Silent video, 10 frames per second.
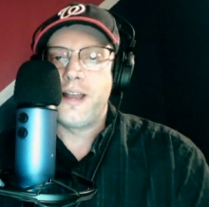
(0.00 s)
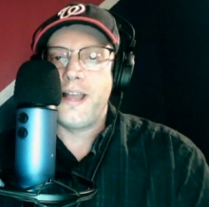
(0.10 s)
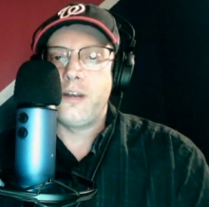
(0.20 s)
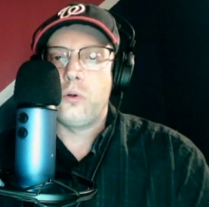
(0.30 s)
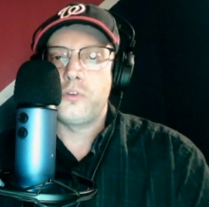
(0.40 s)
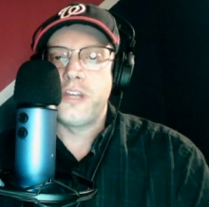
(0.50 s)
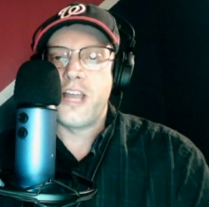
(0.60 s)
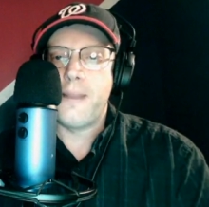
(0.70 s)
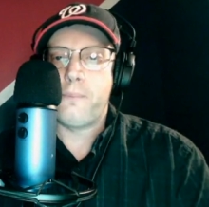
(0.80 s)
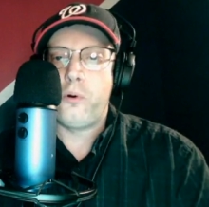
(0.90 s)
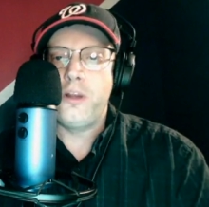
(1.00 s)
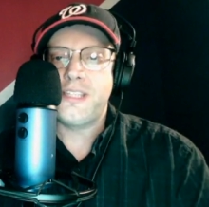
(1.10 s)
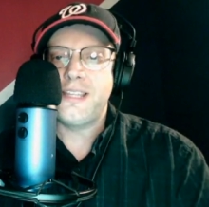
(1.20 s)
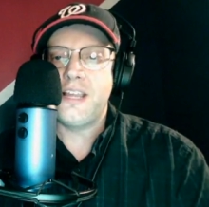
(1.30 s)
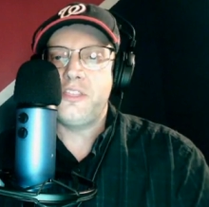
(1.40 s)
9 goals and 9
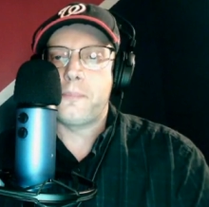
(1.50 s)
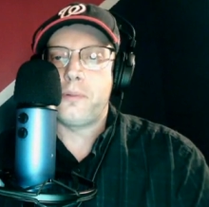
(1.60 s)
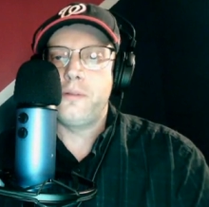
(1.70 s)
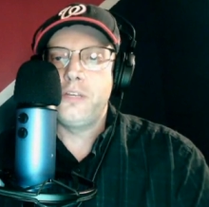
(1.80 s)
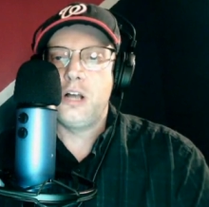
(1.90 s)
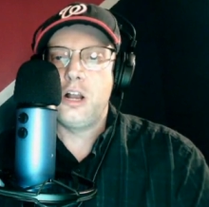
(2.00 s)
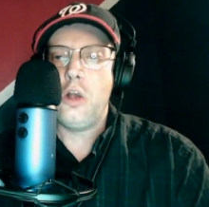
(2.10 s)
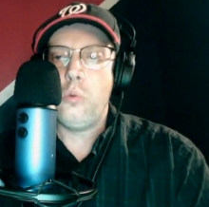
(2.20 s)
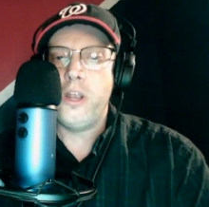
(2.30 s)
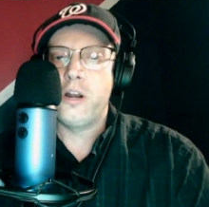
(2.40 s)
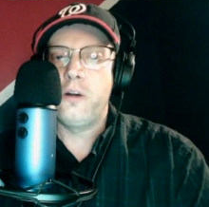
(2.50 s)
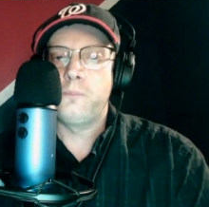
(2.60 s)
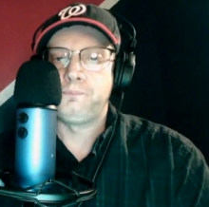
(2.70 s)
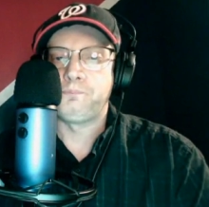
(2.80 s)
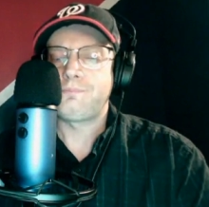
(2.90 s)
points, and yet the young winger
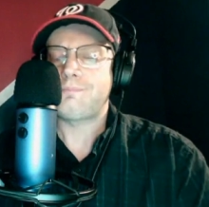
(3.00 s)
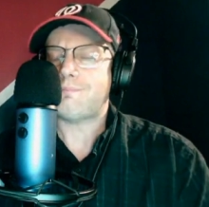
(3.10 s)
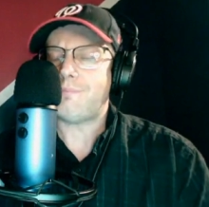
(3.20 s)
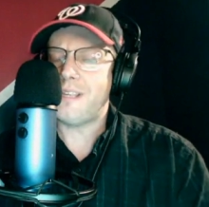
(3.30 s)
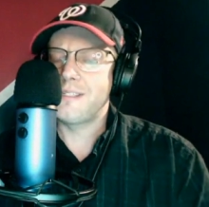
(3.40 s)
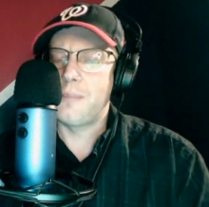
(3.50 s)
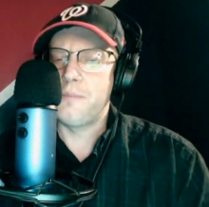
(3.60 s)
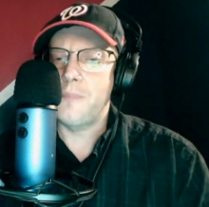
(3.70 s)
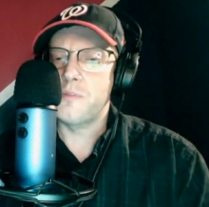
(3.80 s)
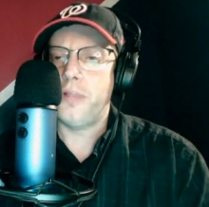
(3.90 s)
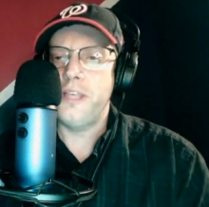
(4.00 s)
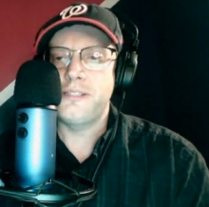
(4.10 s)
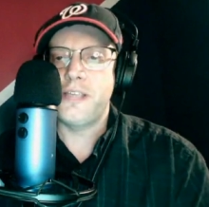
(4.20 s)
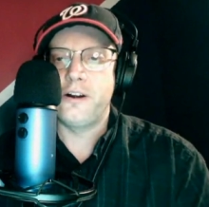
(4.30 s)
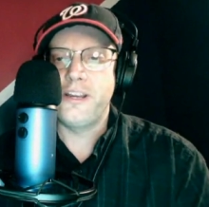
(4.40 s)
sometimes plays
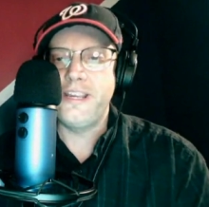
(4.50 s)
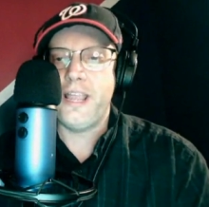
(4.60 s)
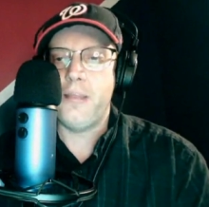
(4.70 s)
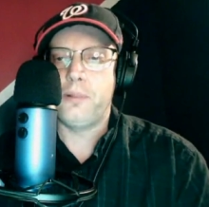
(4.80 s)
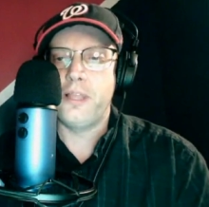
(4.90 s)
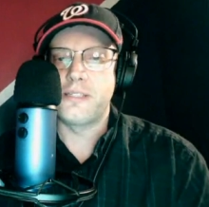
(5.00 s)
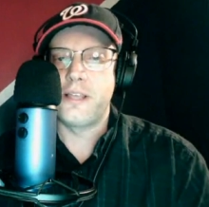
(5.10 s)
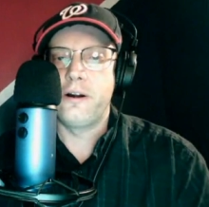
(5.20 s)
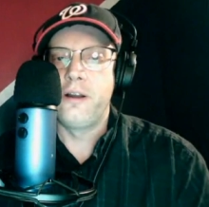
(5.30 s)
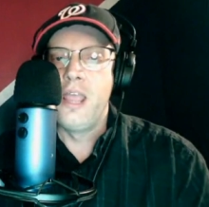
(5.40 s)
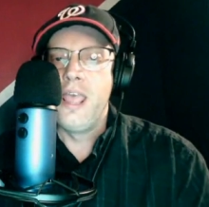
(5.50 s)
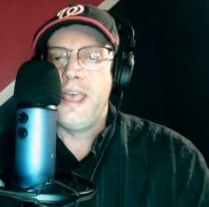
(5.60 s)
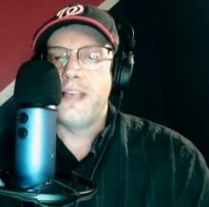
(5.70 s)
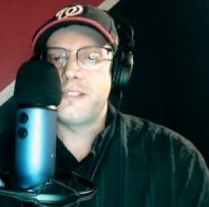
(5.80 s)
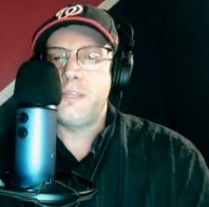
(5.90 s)
center. He can play center,
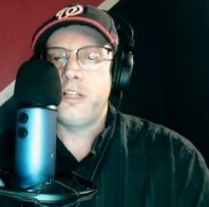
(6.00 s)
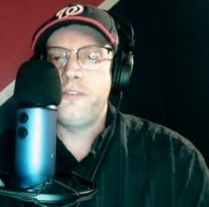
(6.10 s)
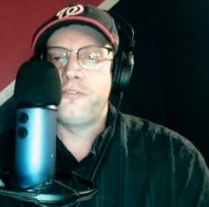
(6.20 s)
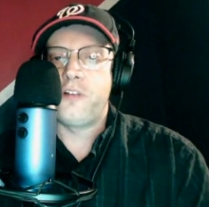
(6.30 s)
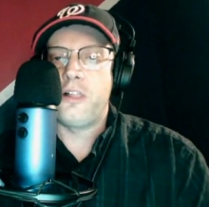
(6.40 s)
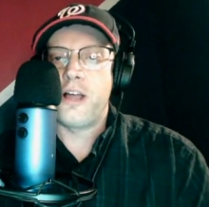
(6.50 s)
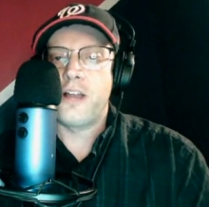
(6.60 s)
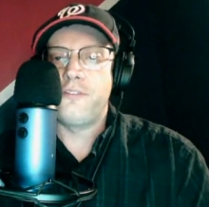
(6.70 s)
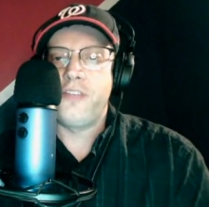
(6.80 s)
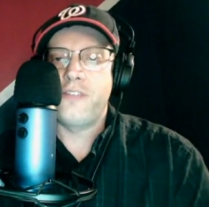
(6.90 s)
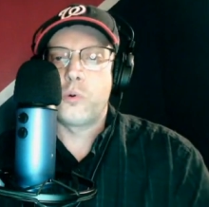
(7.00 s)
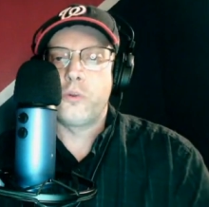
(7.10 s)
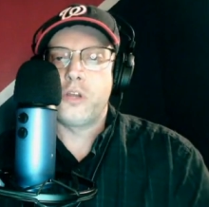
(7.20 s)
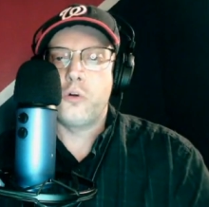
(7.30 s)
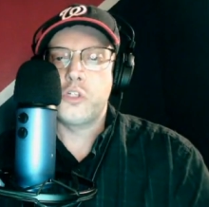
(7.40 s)
has seemingly fallen out of favor
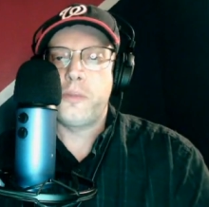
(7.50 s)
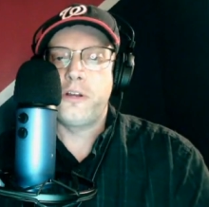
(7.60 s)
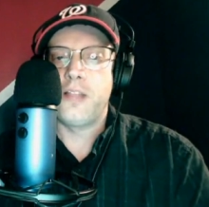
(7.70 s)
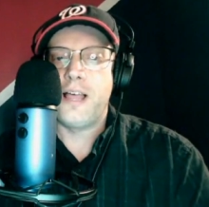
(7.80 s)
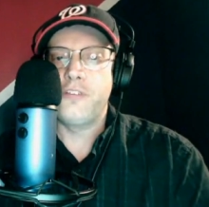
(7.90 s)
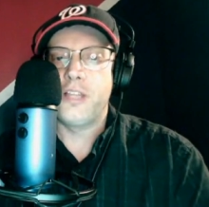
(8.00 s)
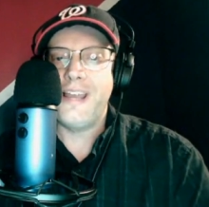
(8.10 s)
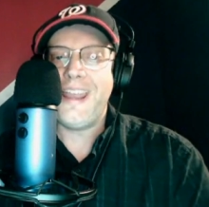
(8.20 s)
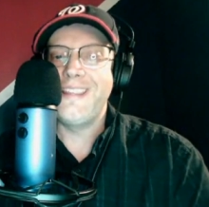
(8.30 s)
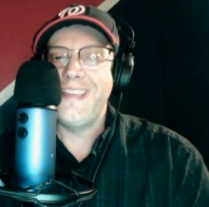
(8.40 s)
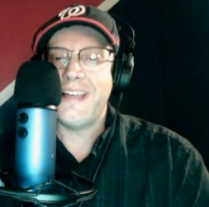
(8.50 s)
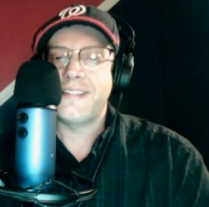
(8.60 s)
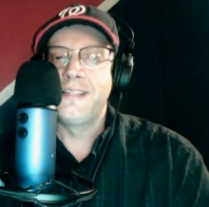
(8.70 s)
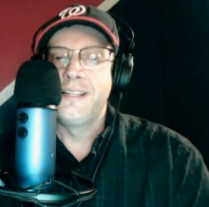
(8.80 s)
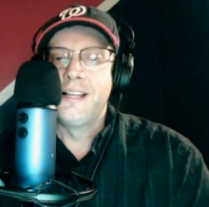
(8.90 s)
with coach Peter Laviolette. And
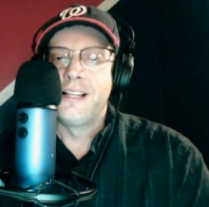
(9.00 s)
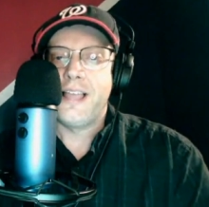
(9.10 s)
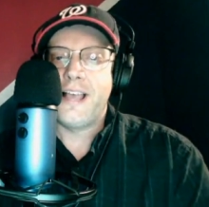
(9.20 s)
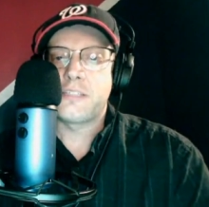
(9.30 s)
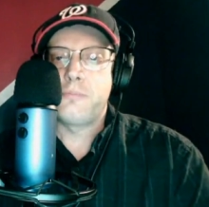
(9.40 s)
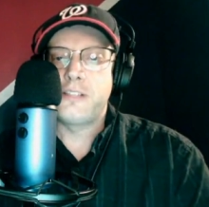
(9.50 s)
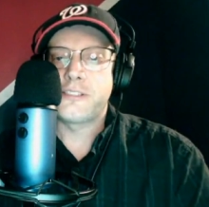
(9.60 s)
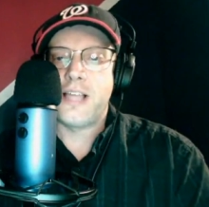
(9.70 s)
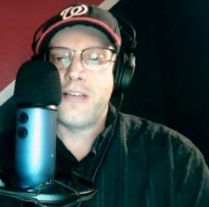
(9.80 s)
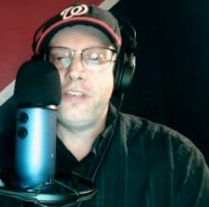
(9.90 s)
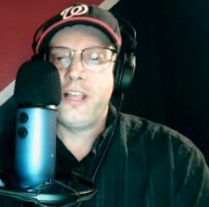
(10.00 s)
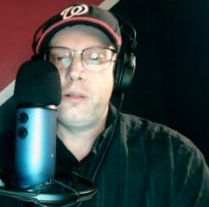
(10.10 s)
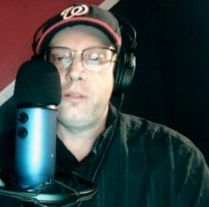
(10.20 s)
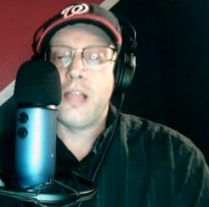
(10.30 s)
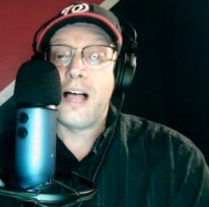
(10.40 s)
yet last month's
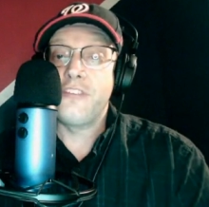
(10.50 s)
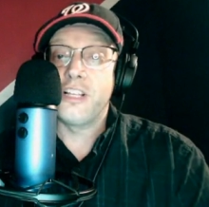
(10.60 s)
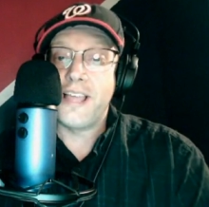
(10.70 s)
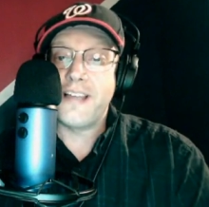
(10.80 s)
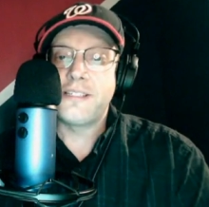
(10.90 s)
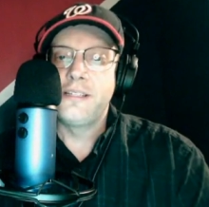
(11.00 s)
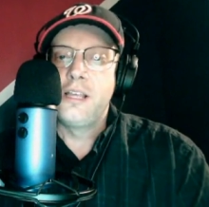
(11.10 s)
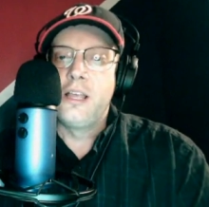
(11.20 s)
Laviolette